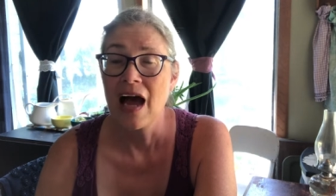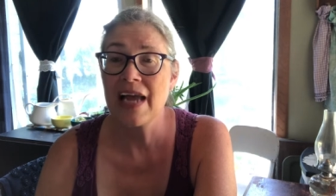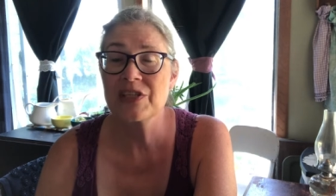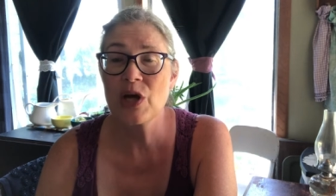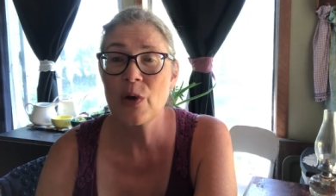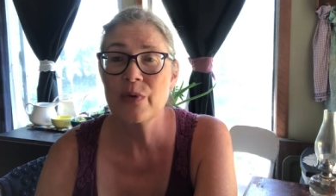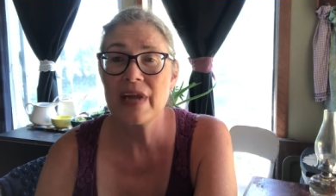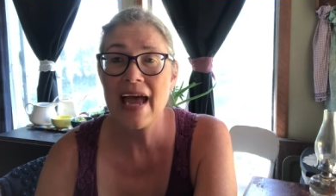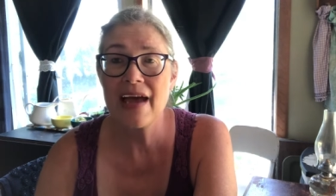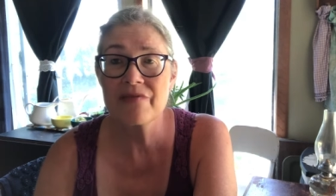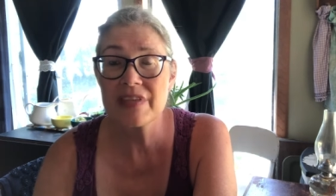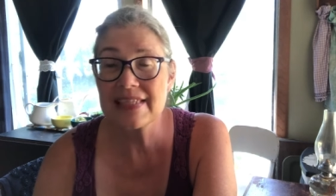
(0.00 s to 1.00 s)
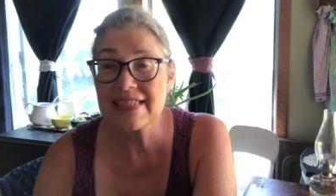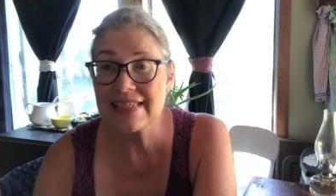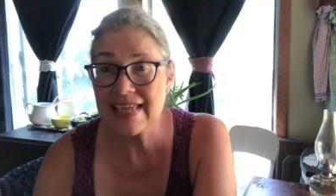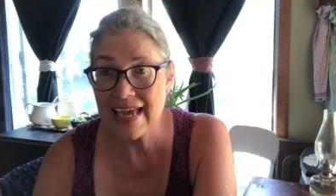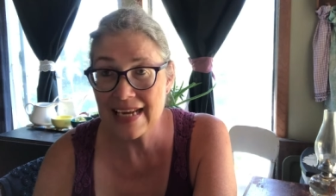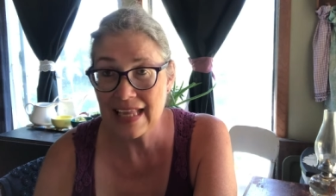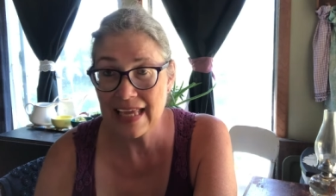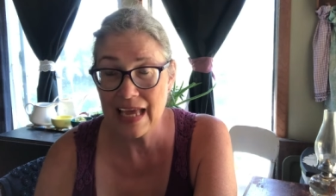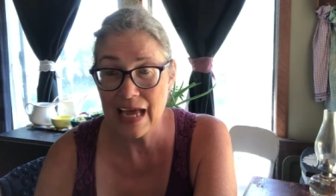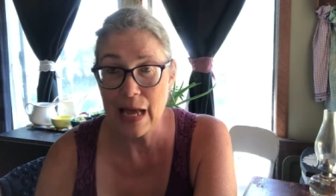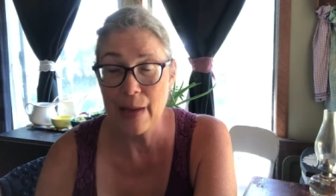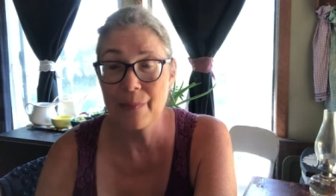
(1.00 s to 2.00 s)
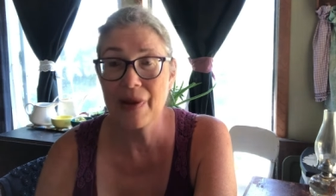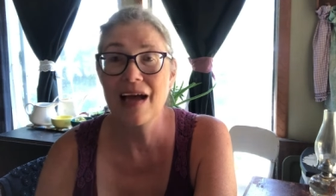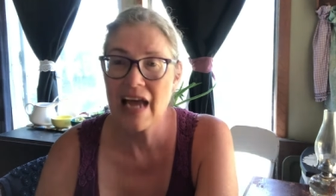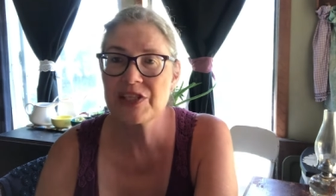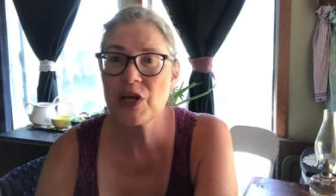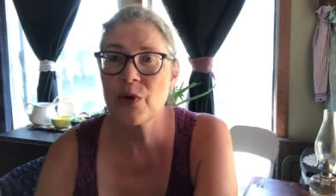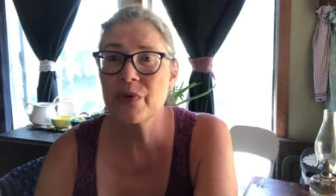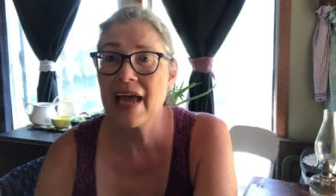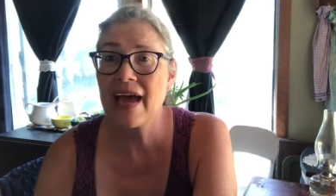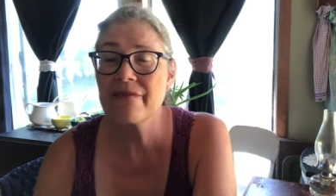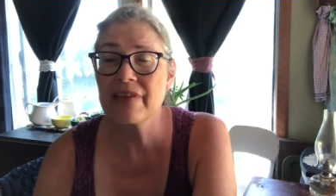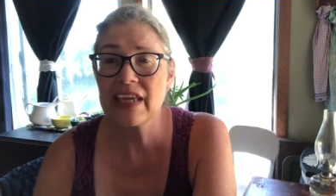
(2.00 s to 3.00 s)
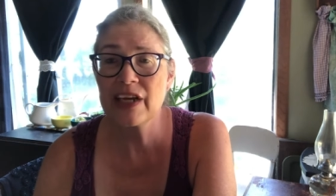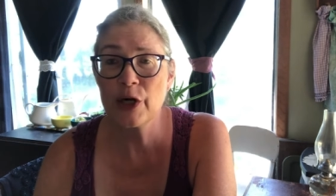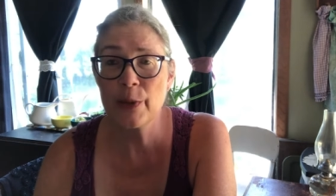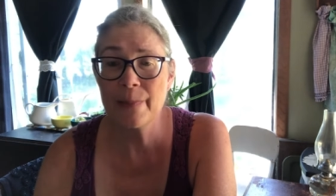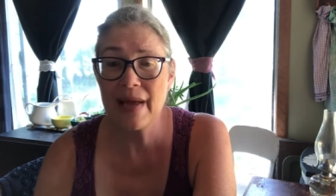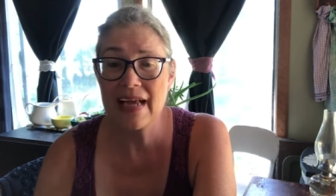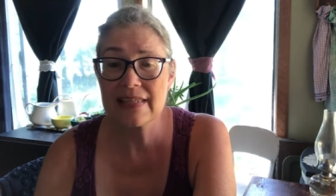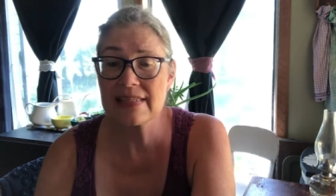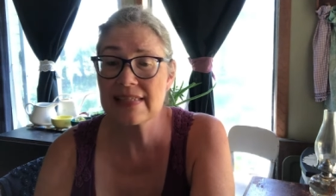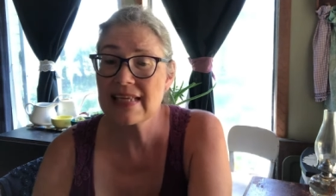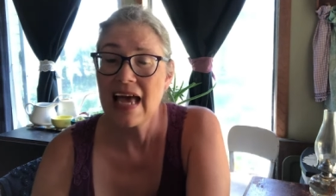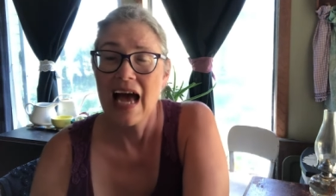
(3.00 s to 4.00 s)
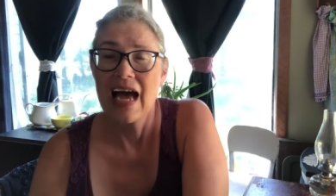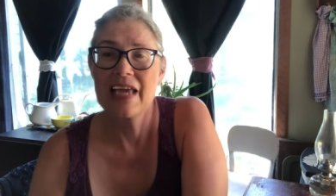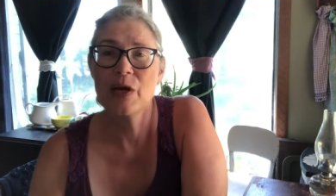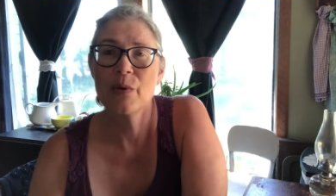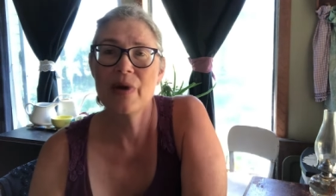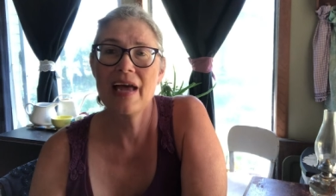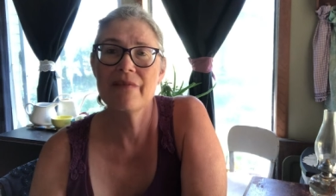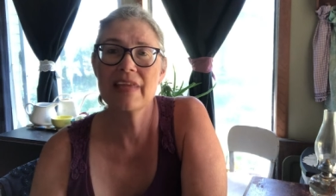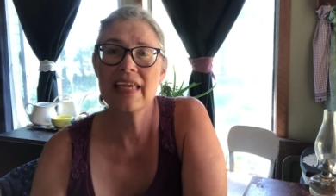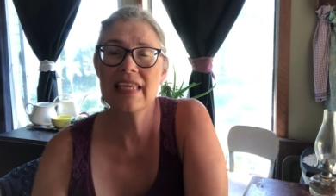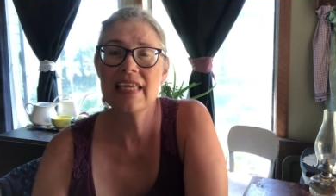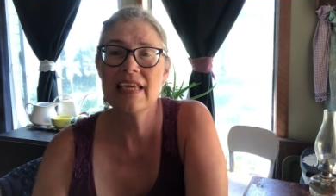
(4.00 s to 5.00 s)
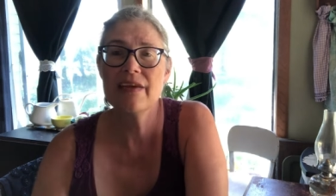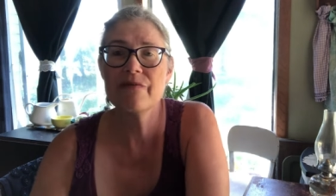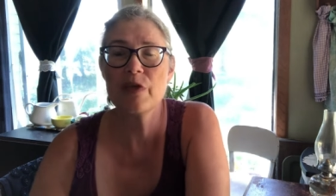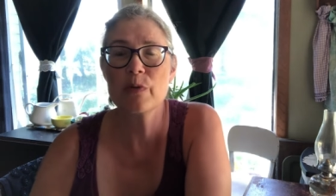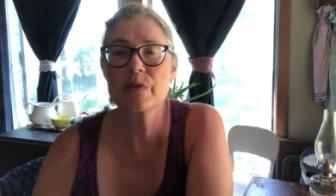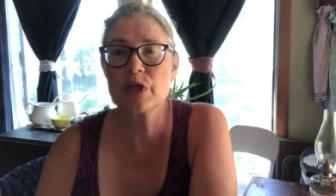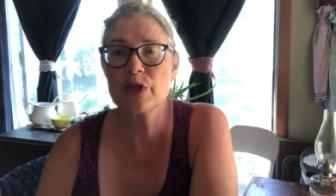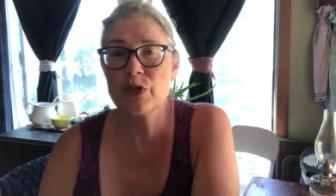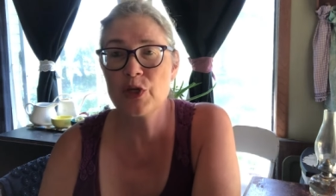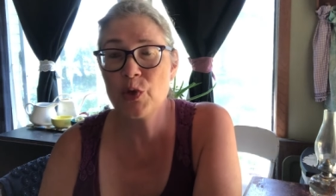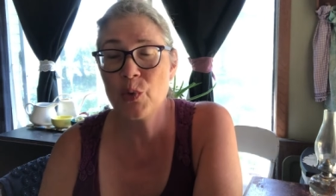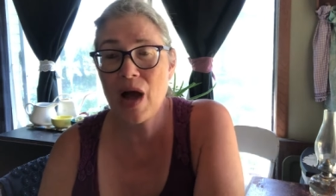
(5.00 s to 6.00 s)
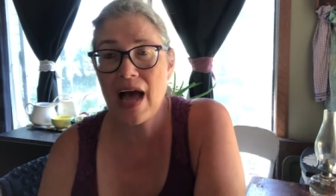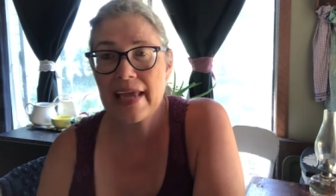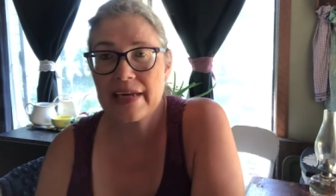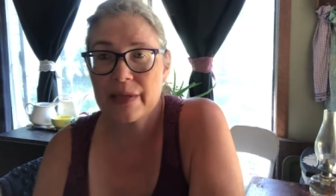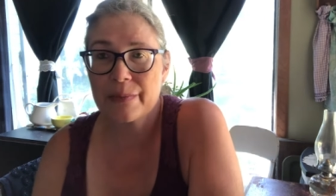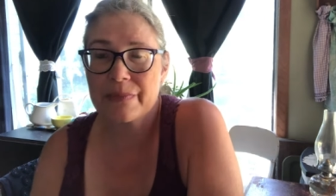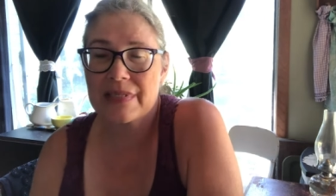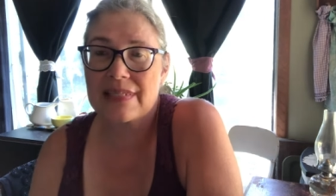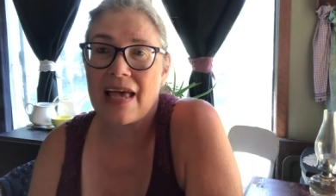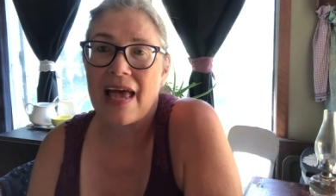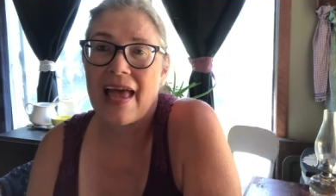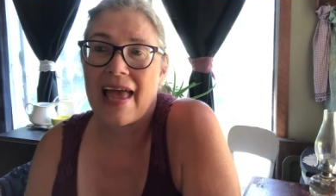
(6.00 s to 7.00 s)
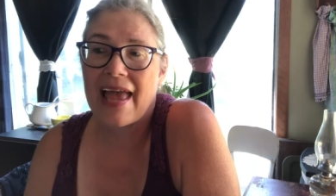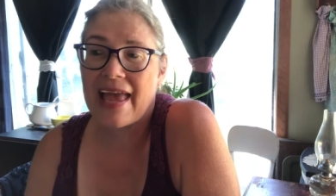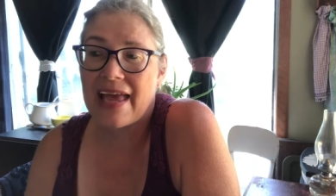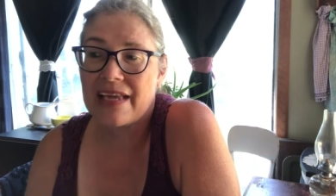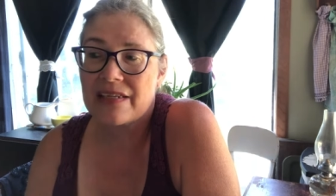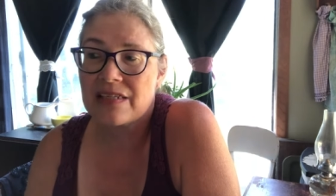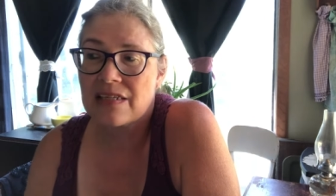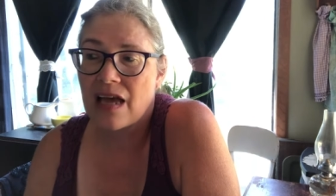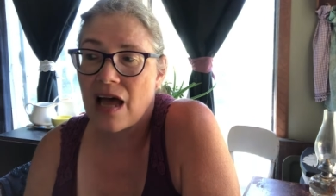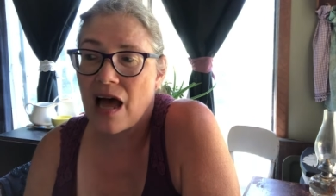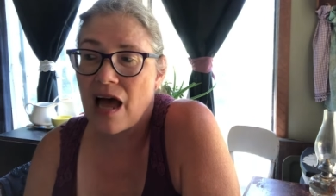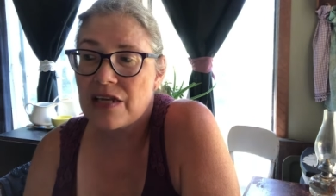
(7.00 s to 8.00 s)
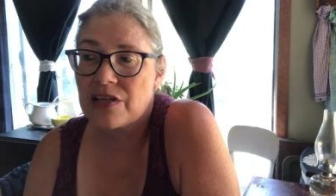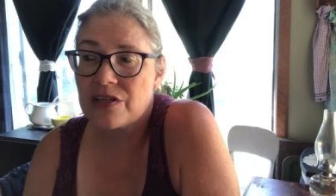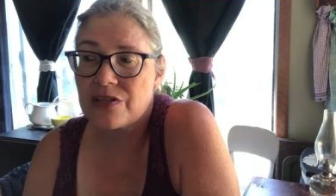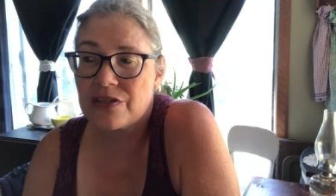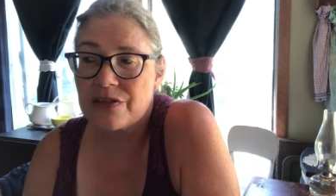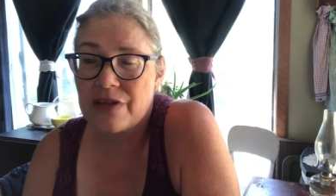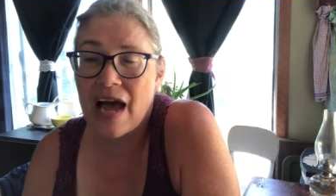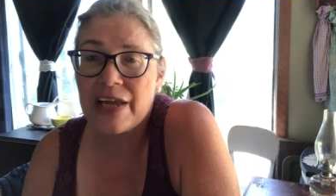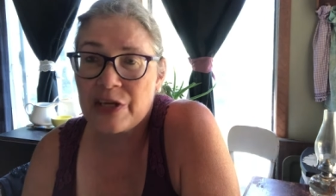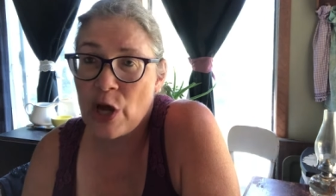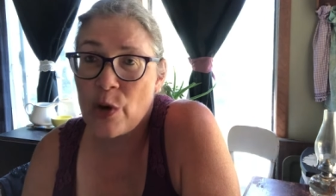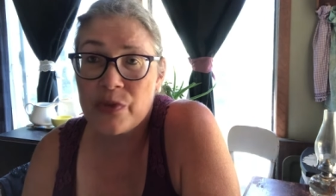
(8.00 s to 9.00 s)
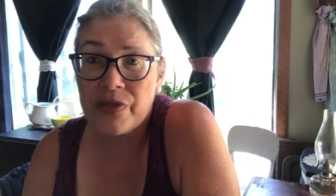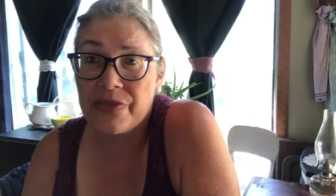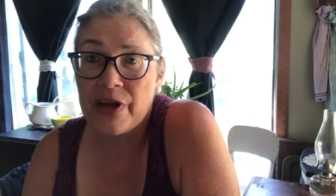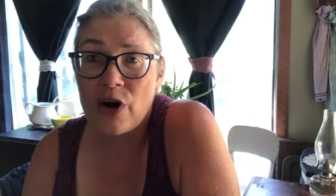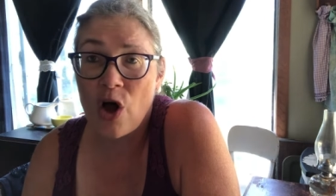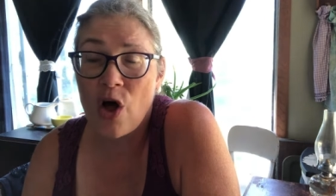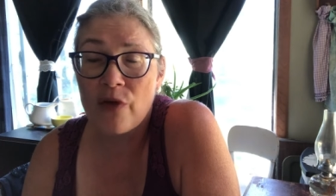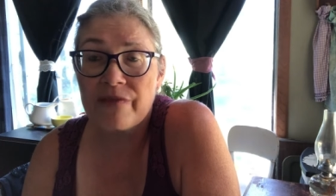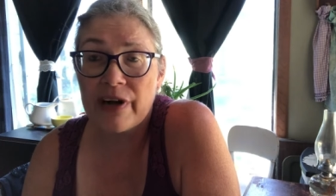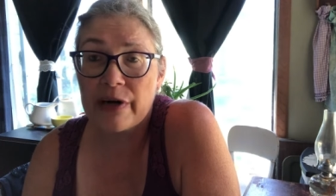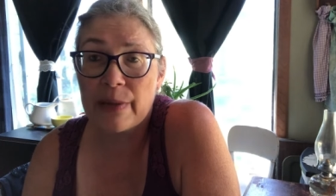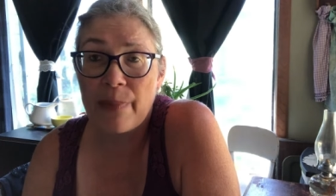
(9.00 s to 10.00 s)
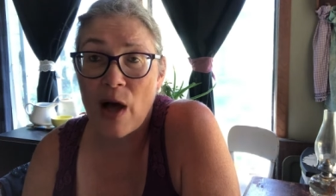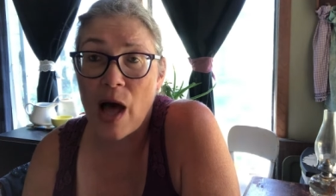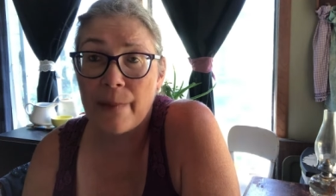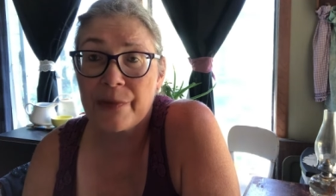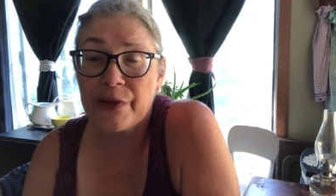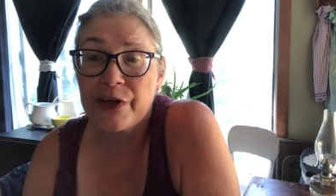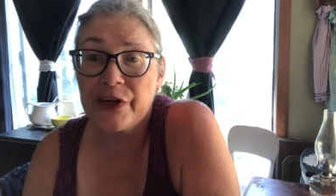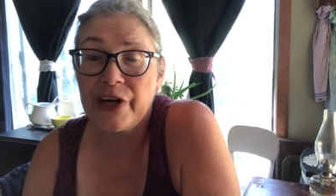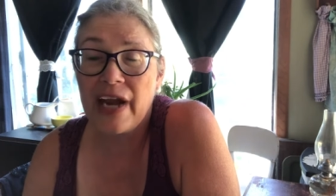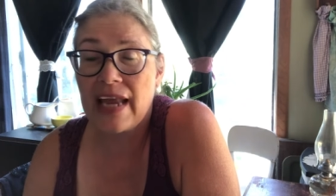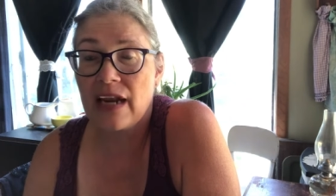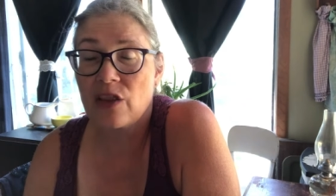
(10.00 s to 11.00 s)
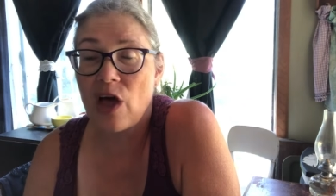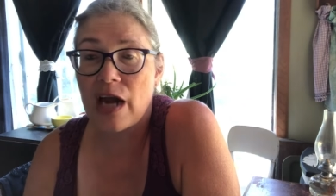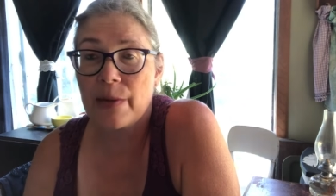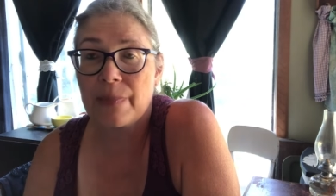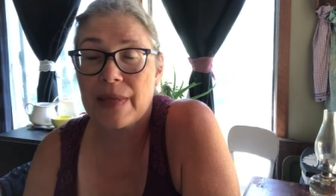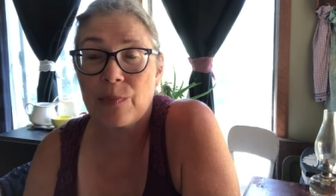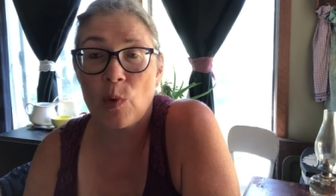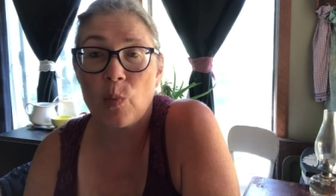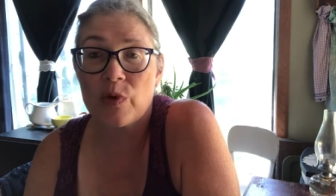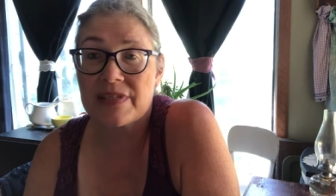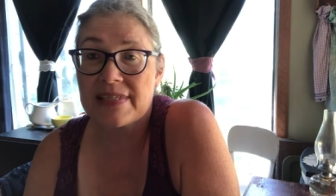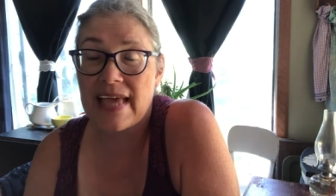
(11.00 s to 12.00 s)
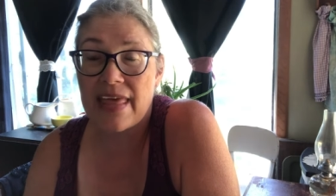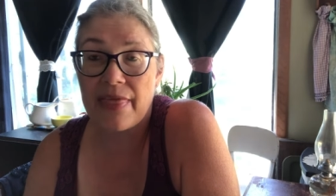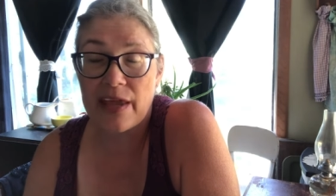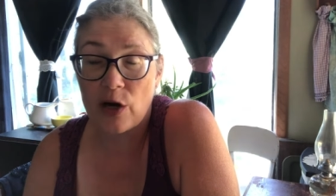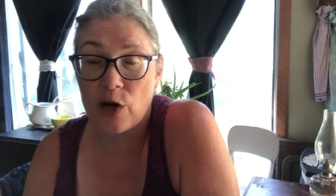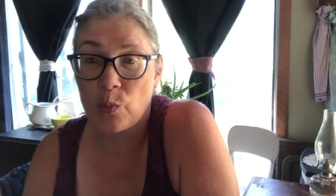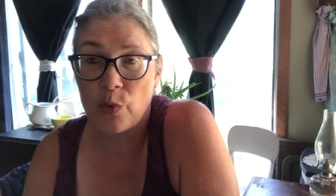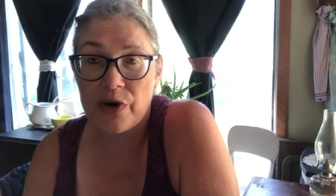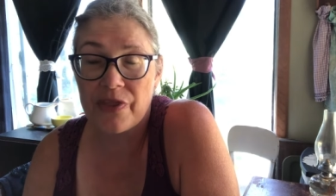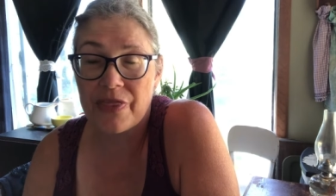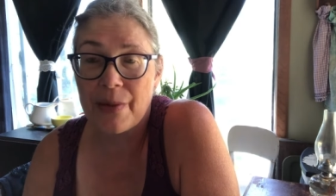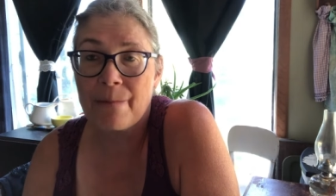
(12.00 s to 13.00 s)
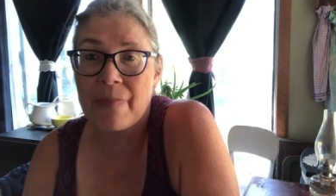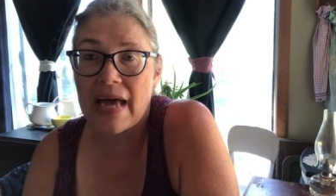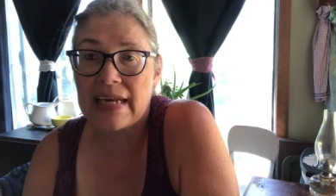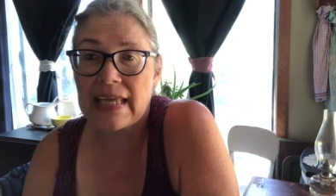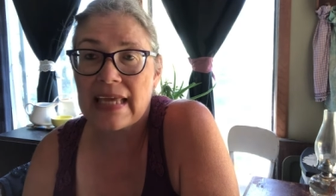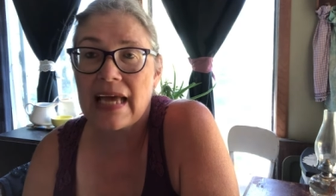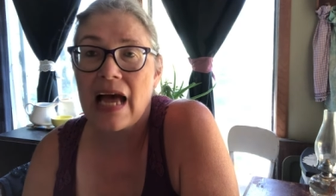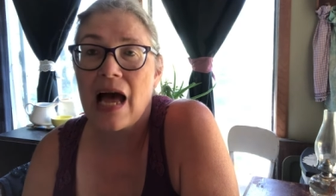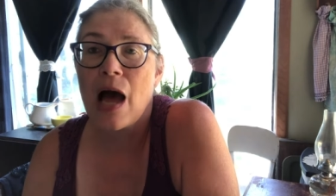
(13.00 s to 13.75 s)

I don't have the Stanley cup. I don't have earbuds. I don't have any of those new items. And I know that they're all very popular and a lot of people will say they are worth the money.